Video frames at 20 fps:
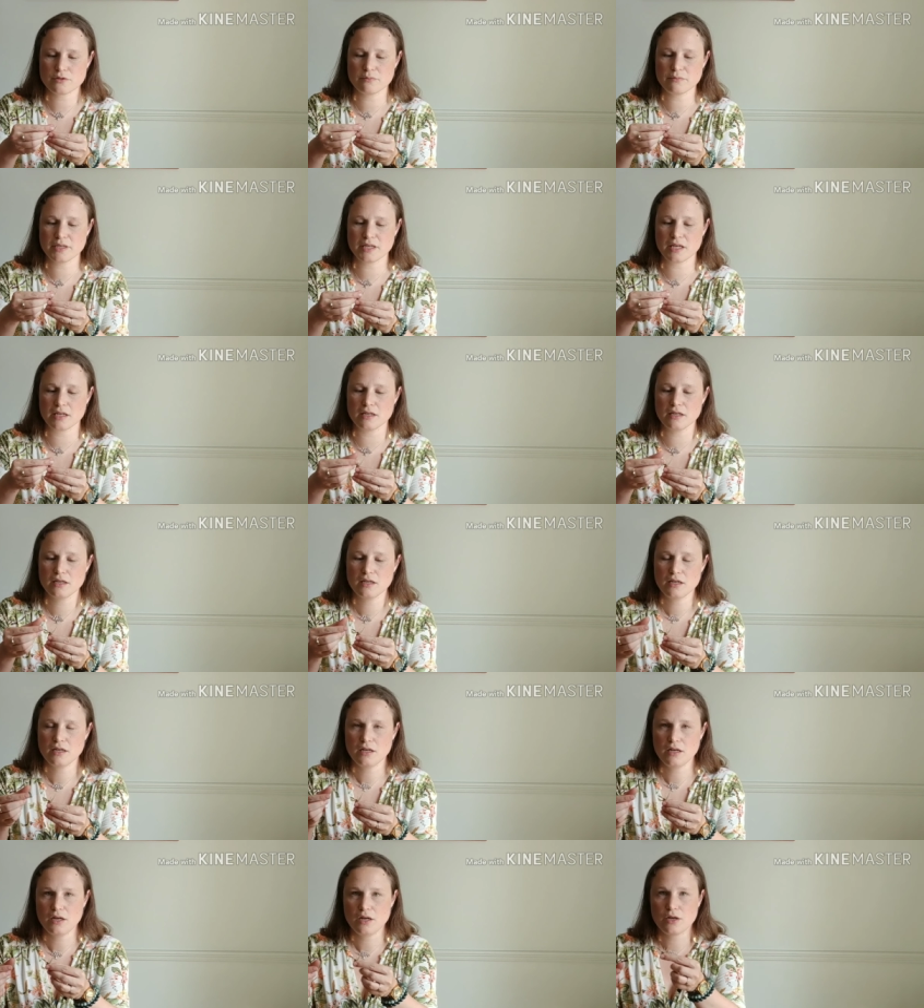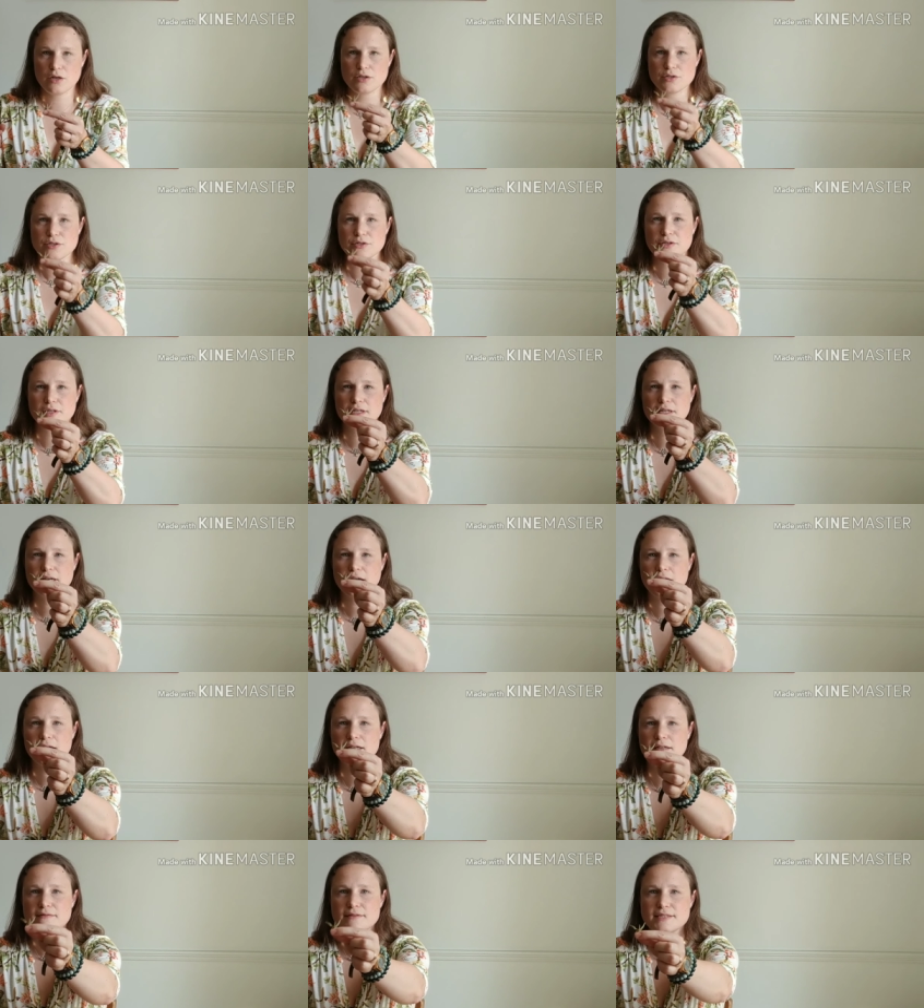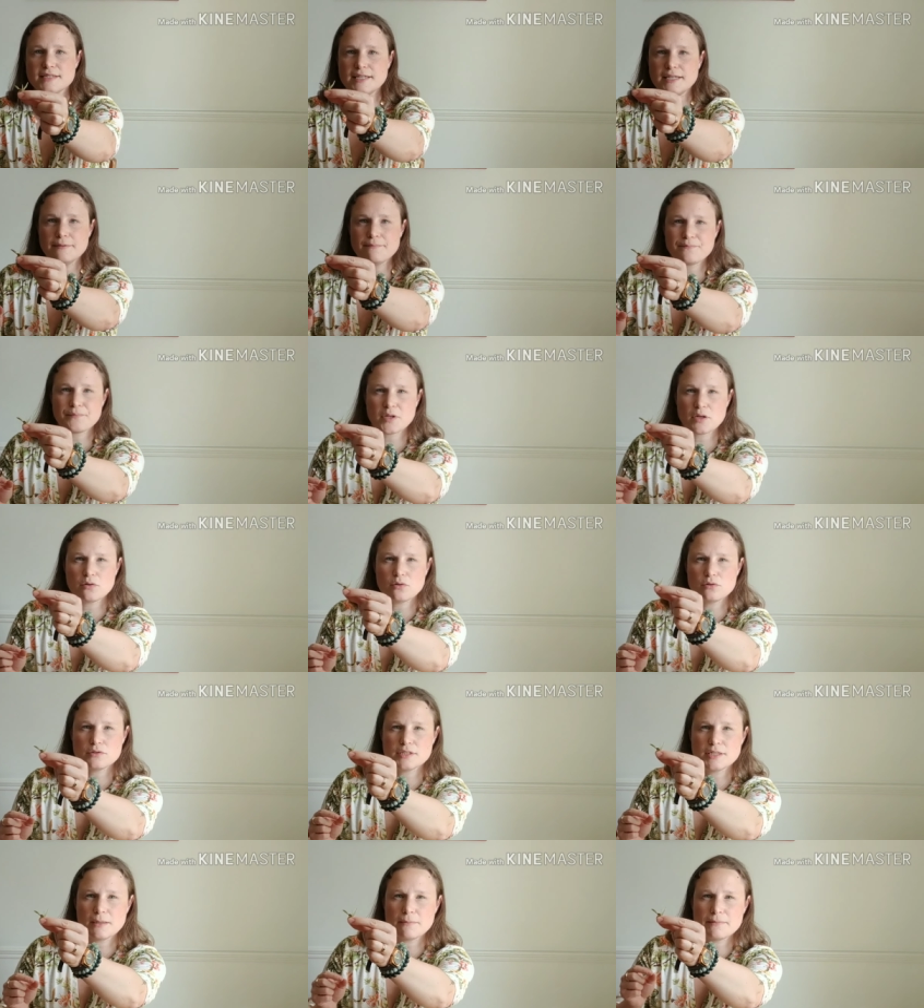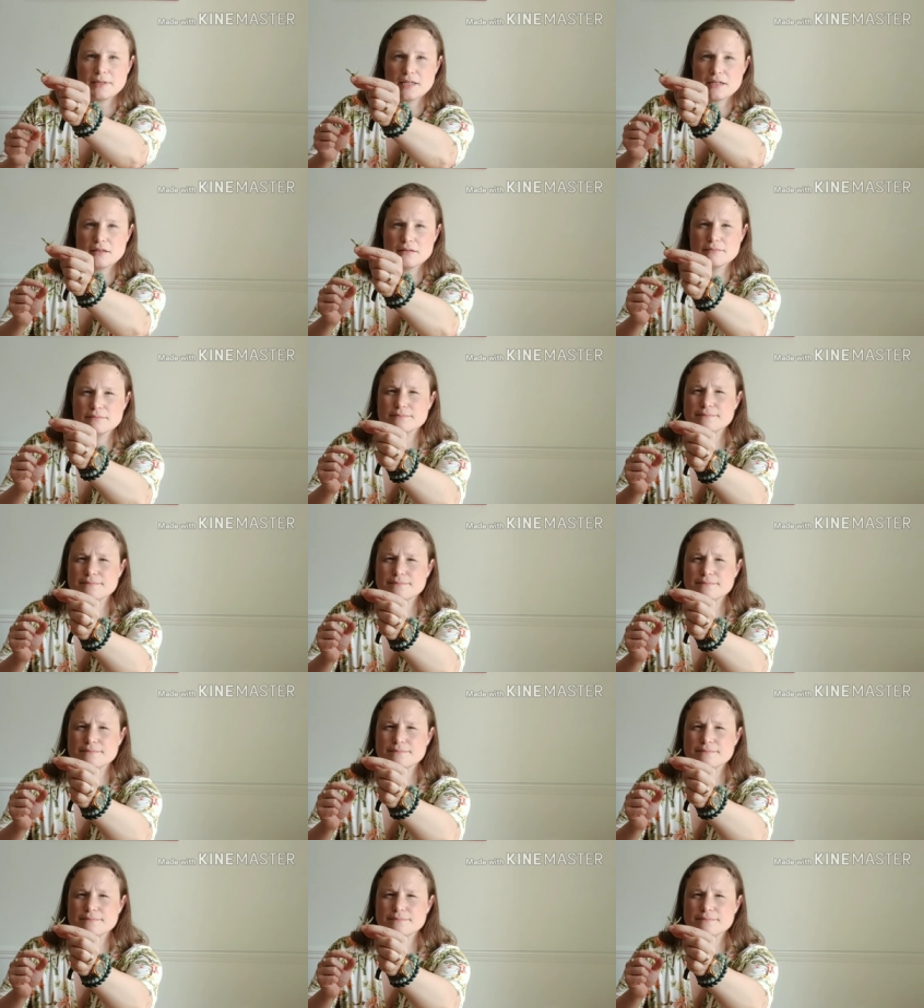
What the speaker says: Zooming in. So you can kind of see, hold it up there.